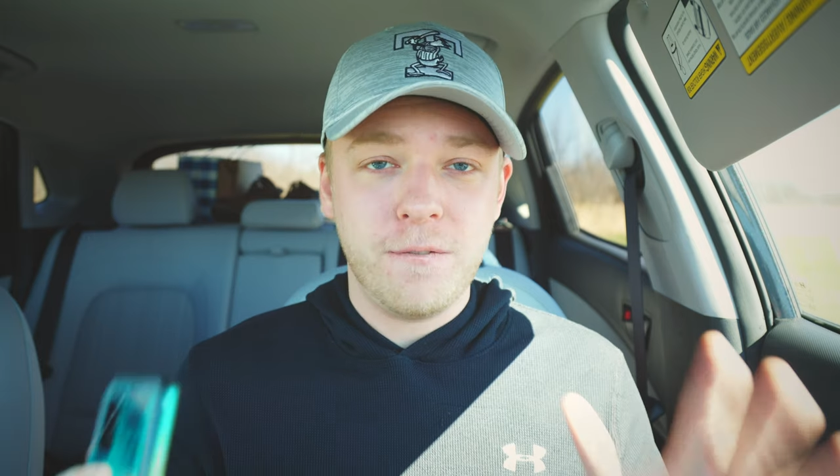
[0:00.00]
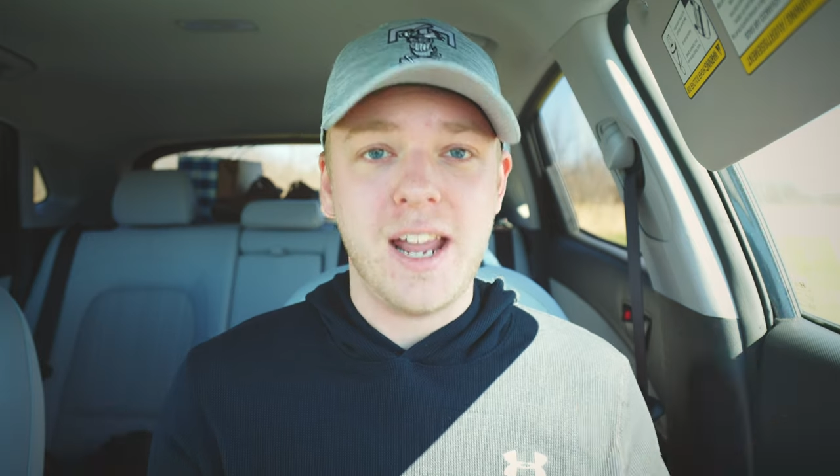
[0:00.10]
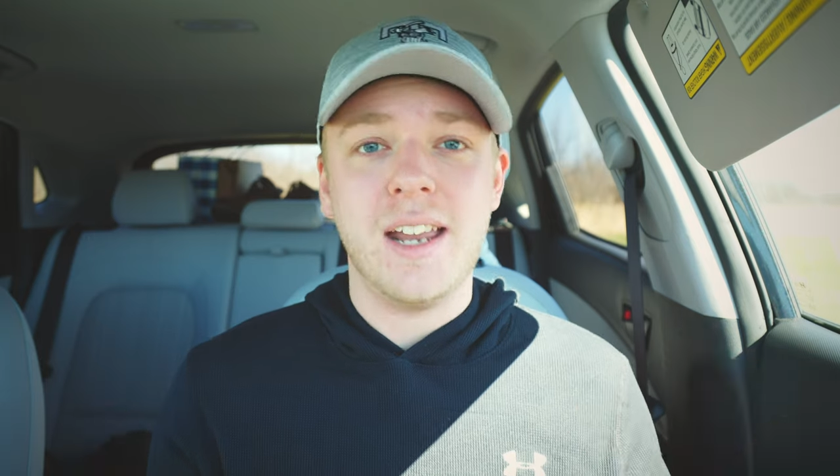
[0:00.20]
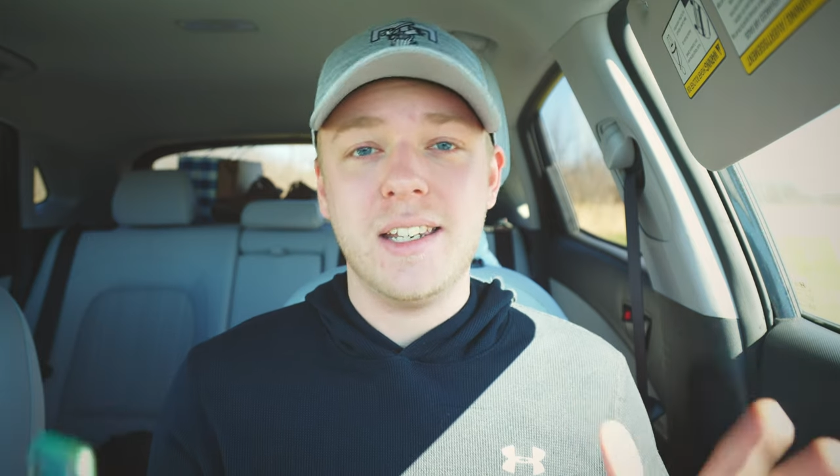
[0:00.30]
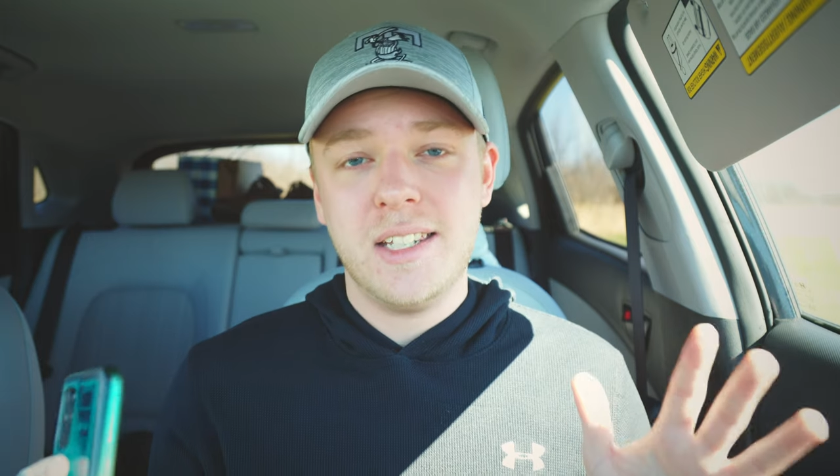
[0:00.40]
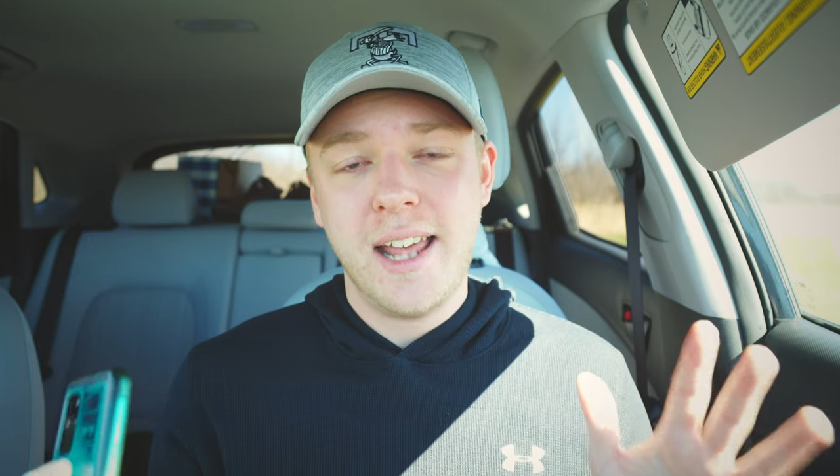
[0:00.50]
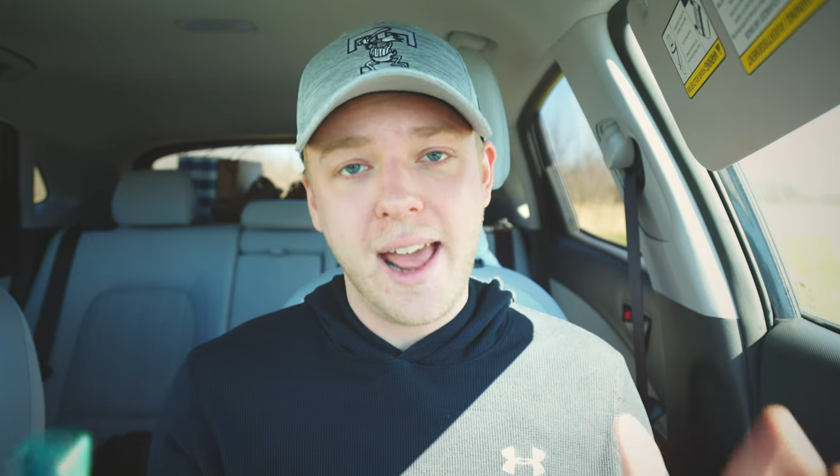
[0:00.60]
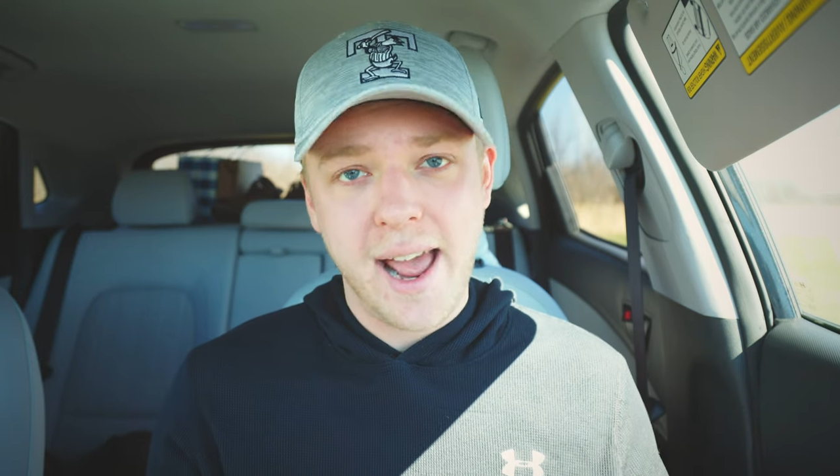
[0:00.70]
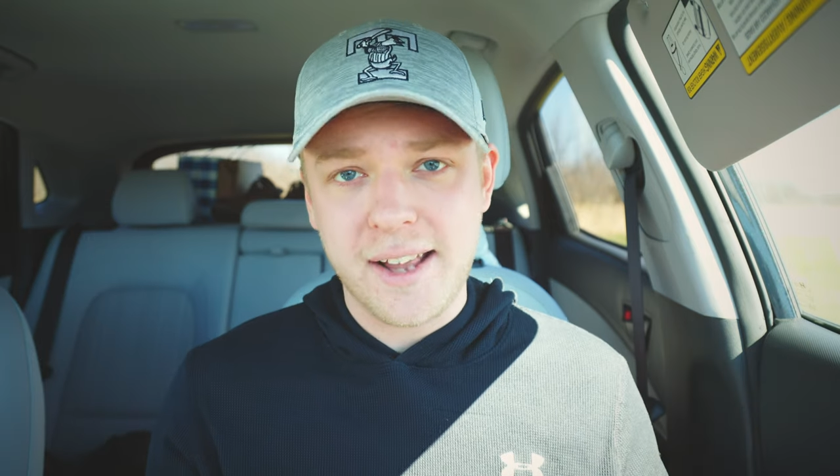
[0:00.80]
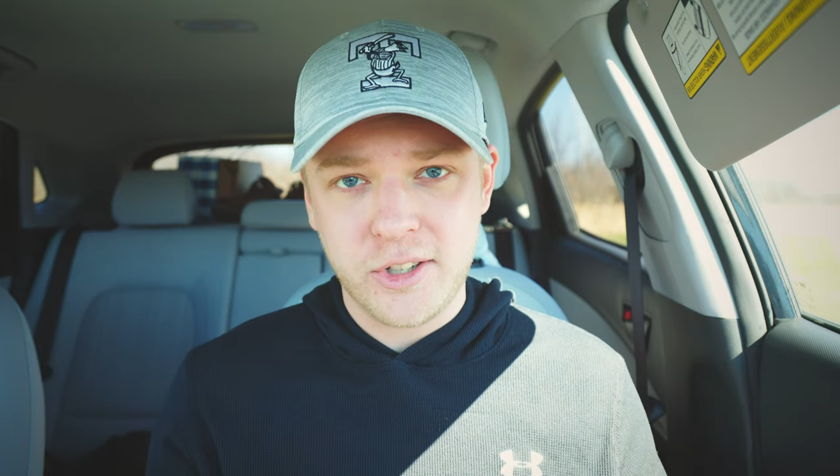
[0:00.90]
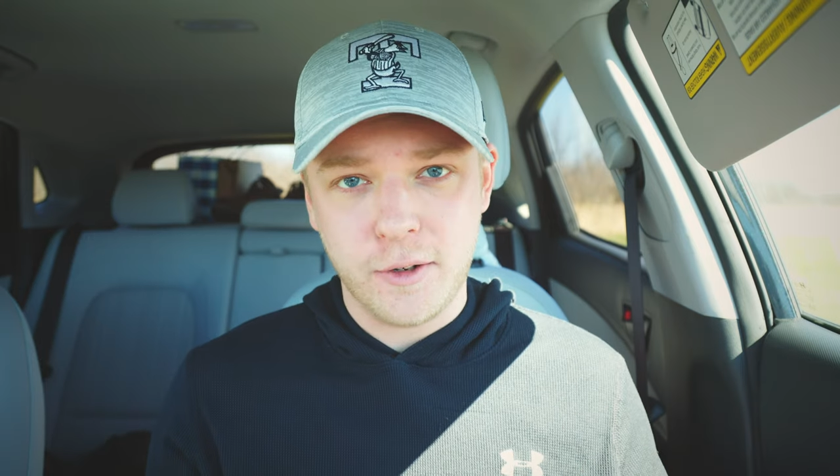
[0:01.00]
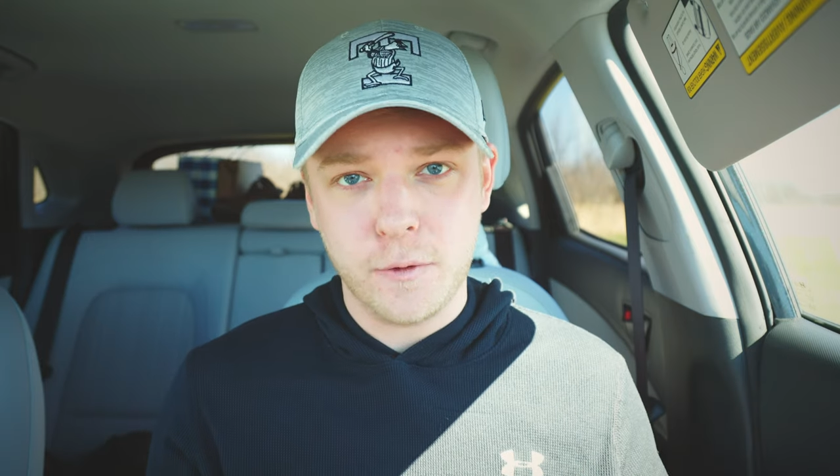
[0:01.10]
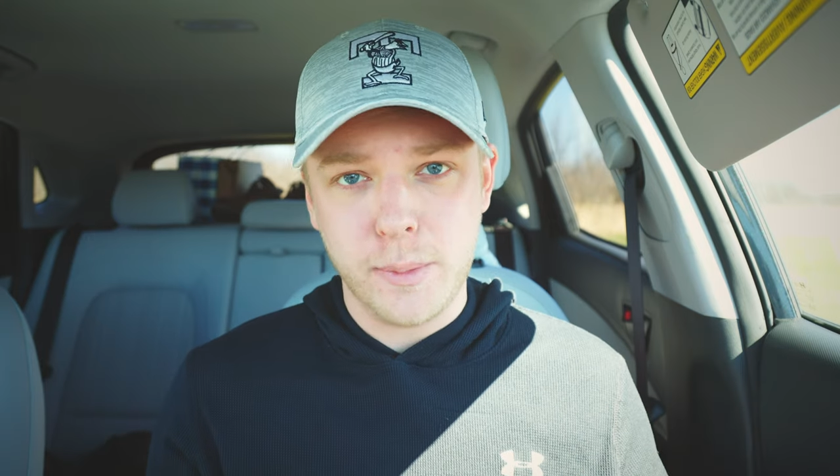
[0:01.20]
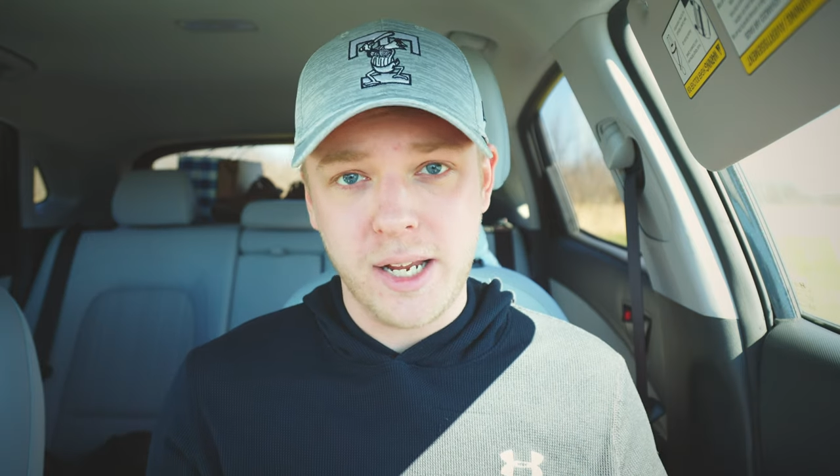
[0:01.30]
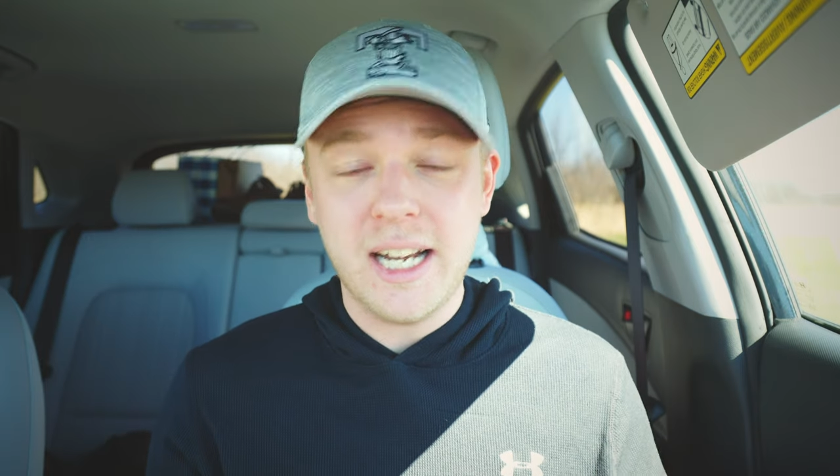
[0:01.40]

fantastic for me,